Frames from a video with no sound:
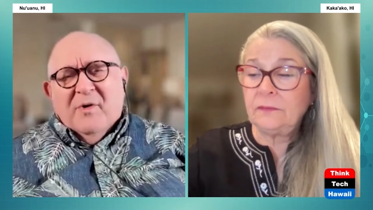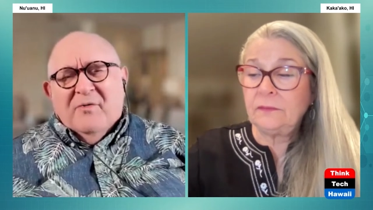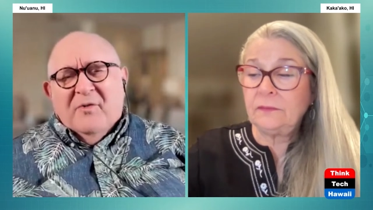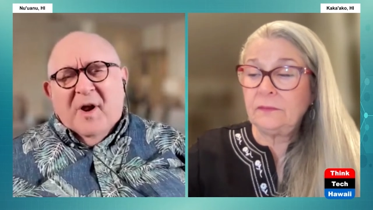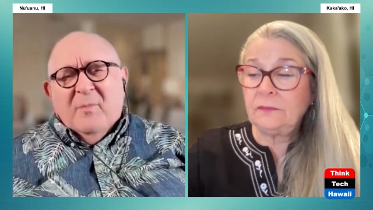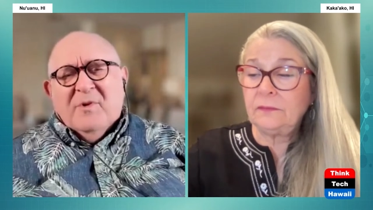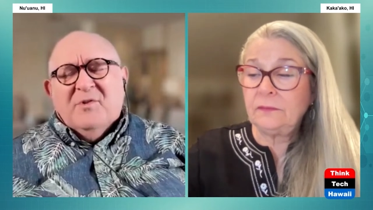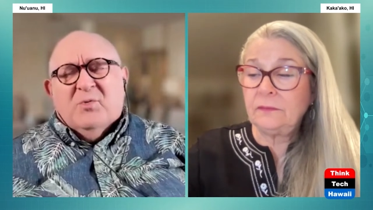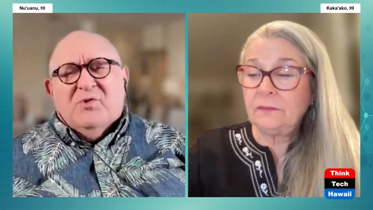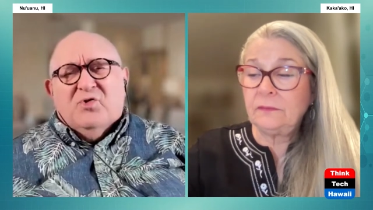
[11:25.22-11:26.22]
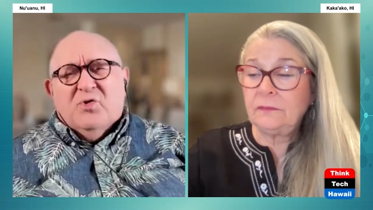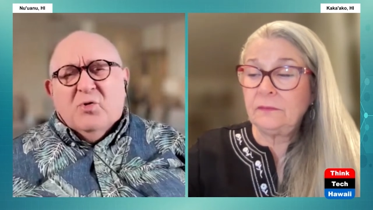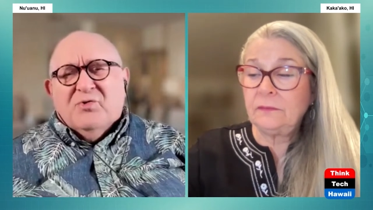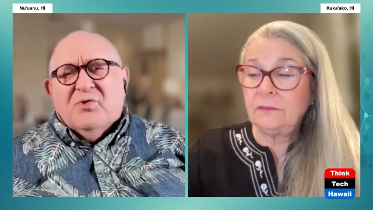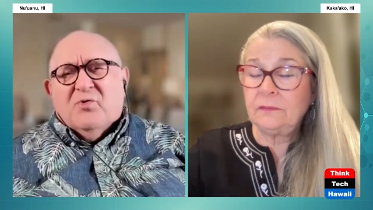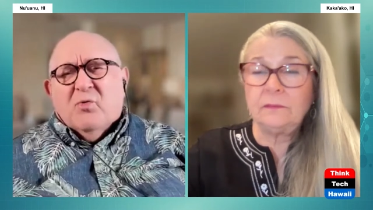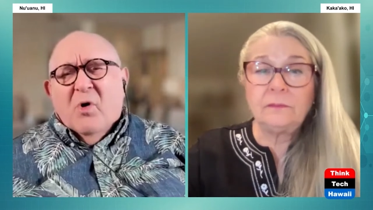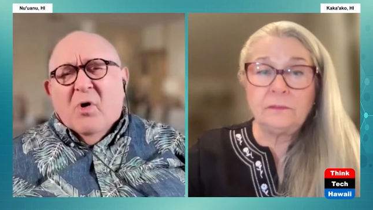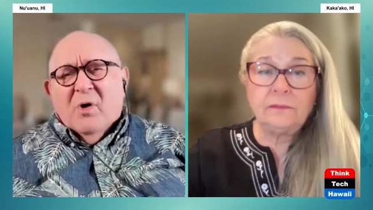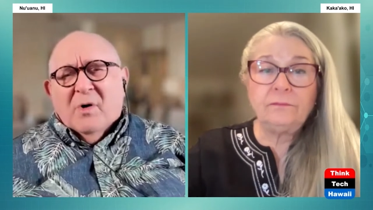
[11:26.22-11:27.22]
Speaker 1: their families were so
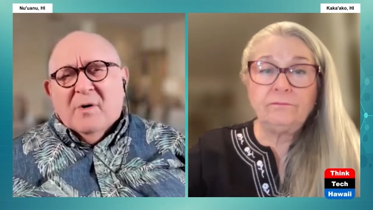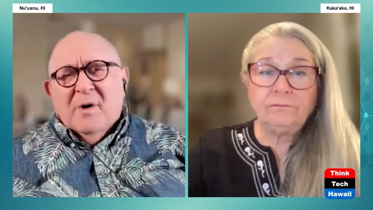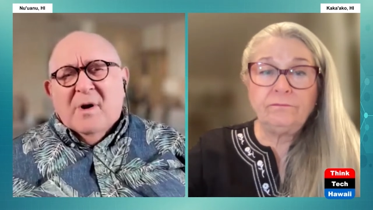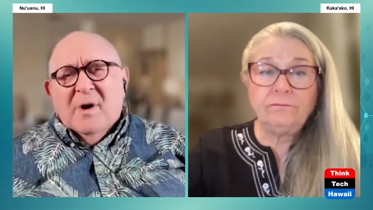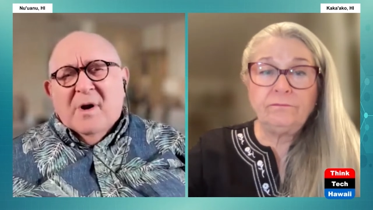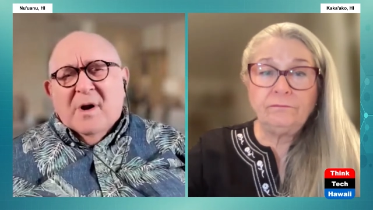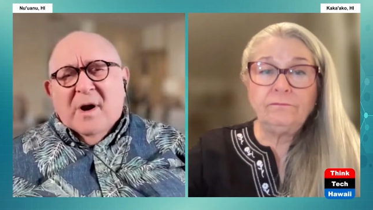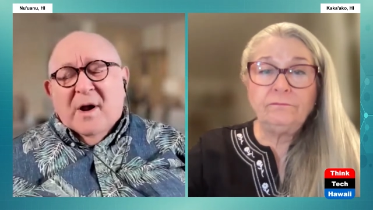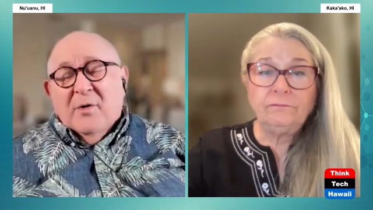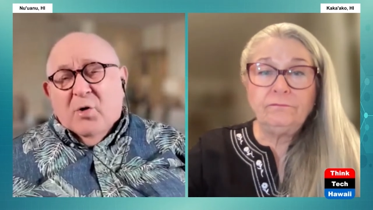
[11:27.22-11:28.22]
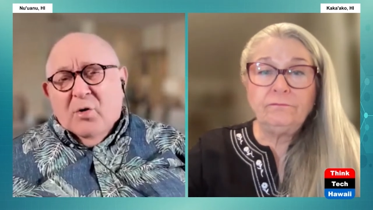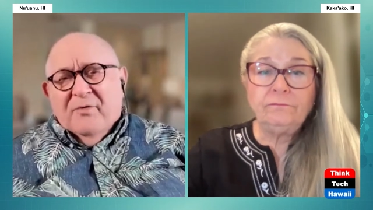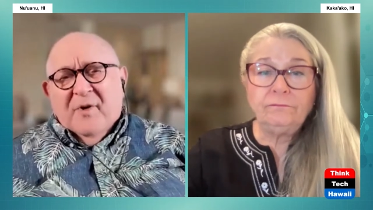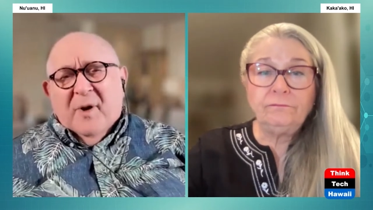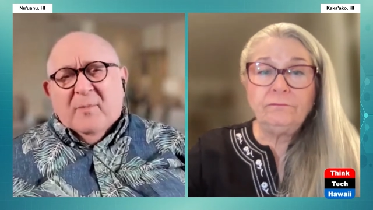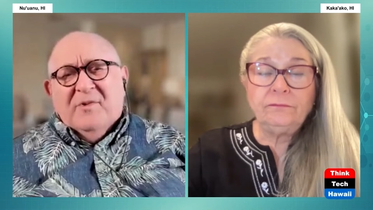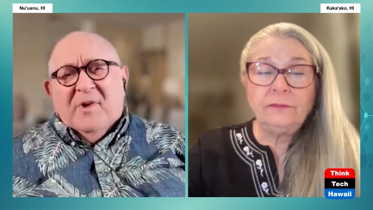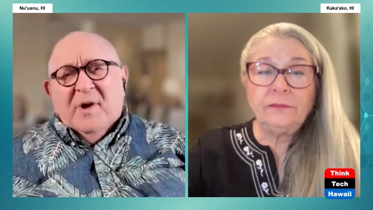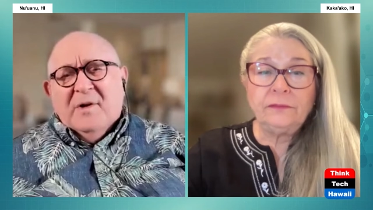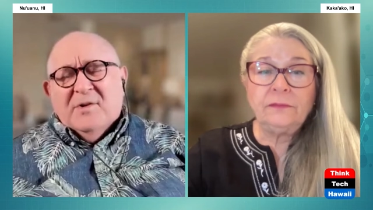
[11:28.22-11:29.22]
strong. And her family,
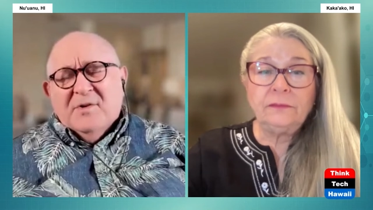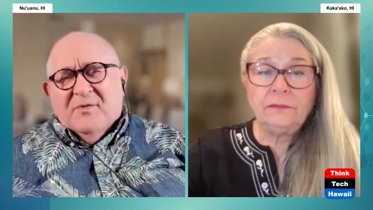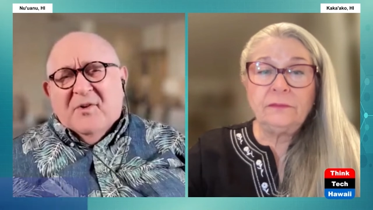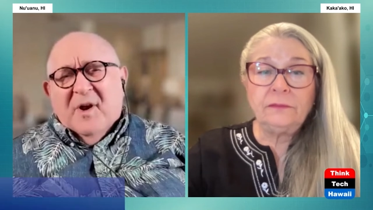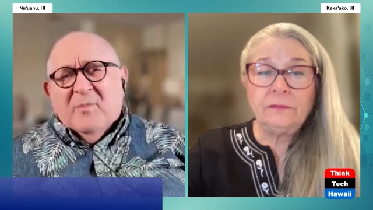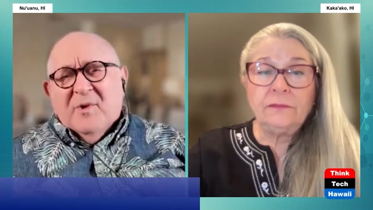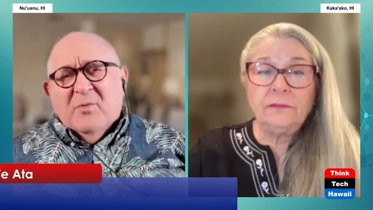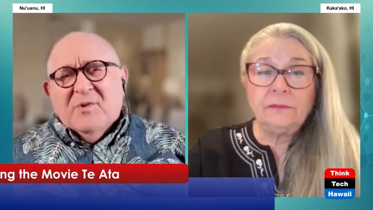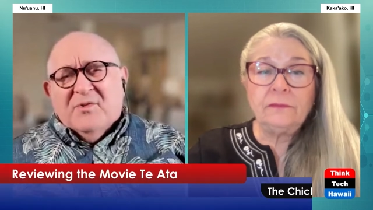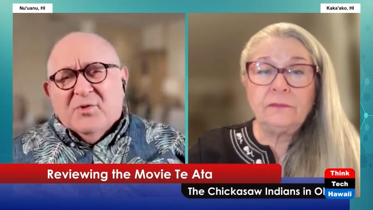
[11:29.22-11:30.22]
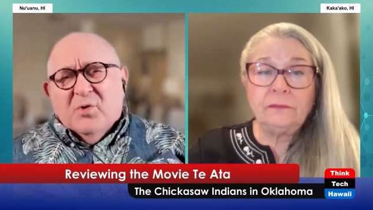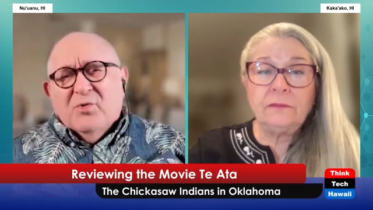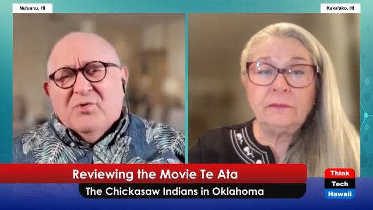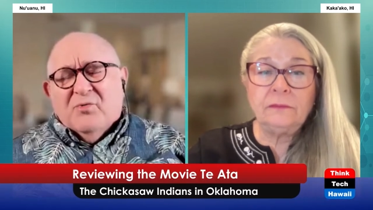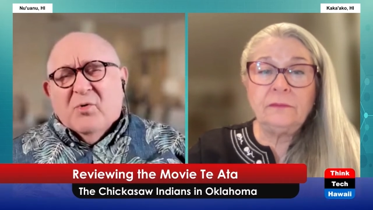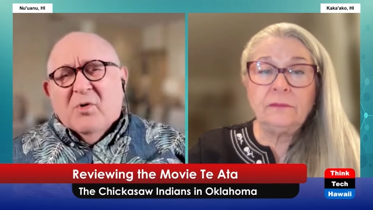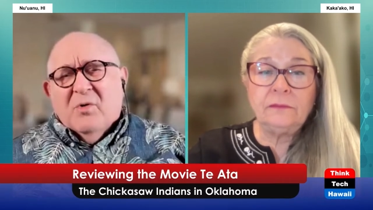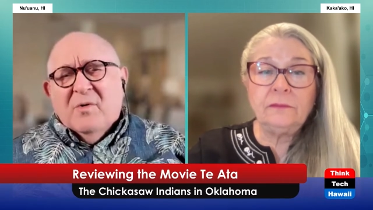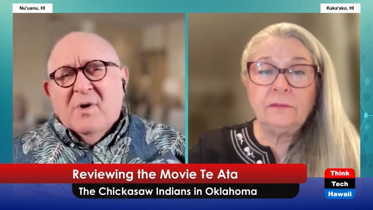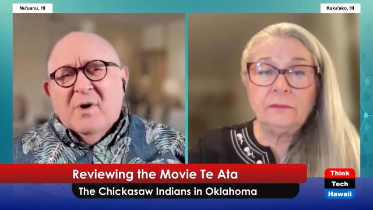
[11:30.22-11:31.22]
Te Ata's family, was so
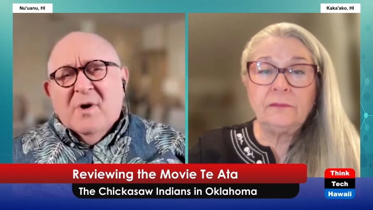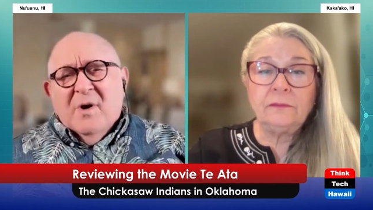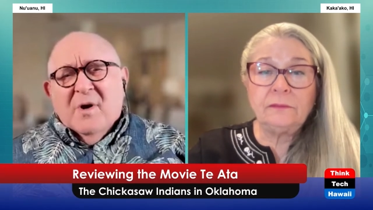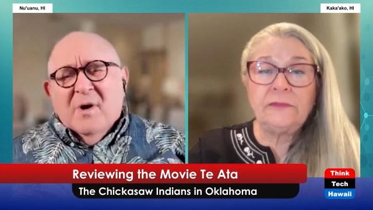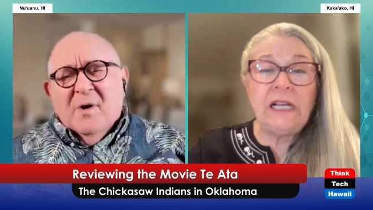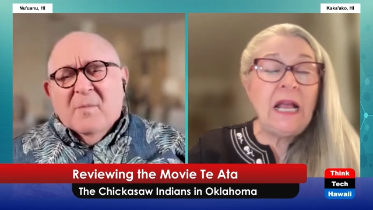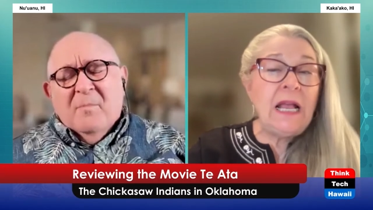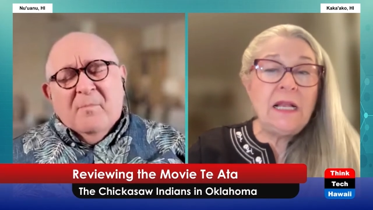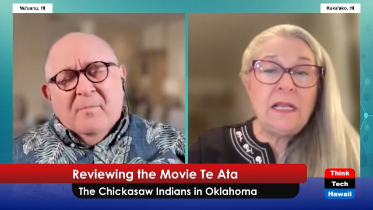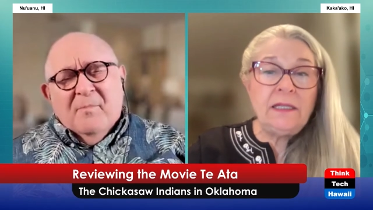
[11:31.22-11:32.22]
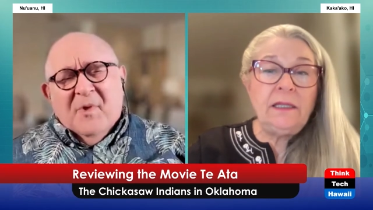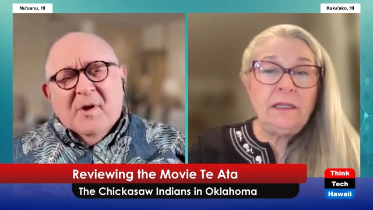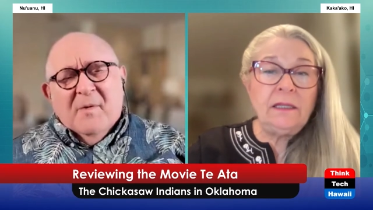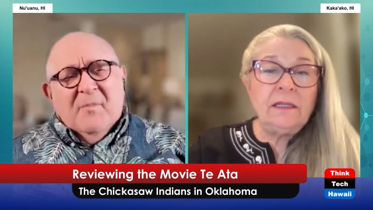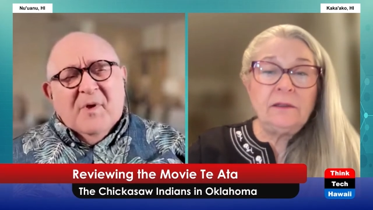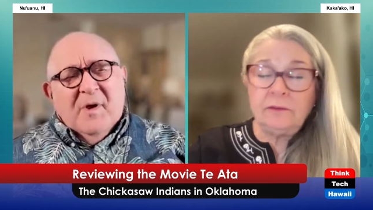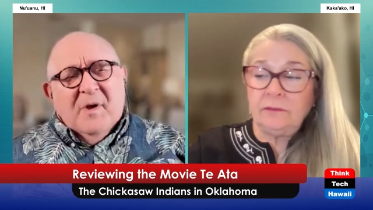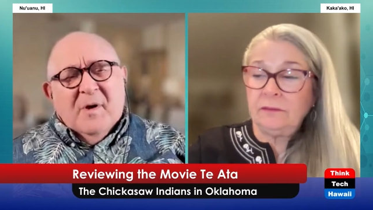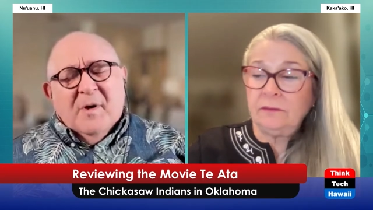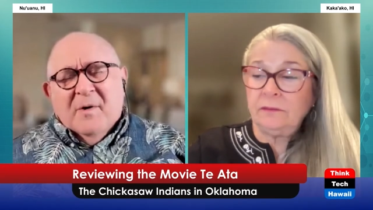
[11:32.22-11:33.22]
strong. Um, they
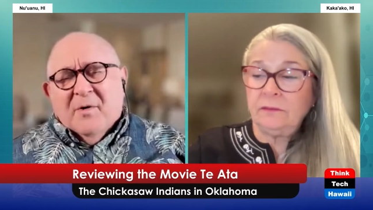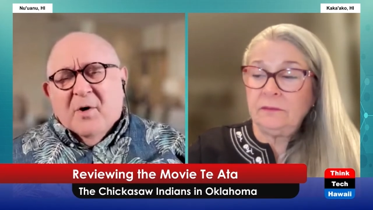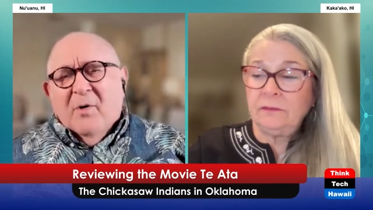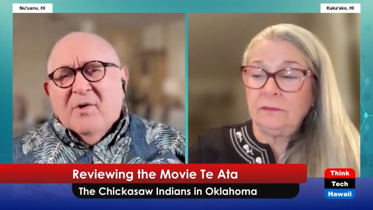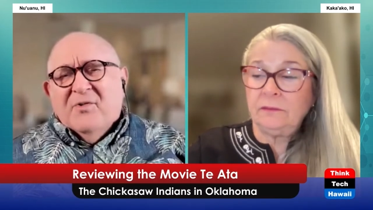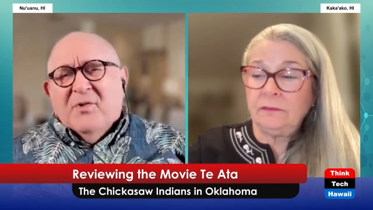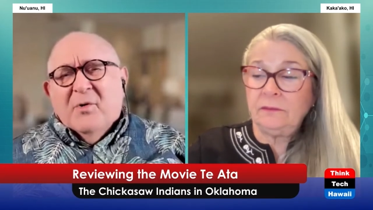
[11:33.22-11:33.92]
they uh, encouraged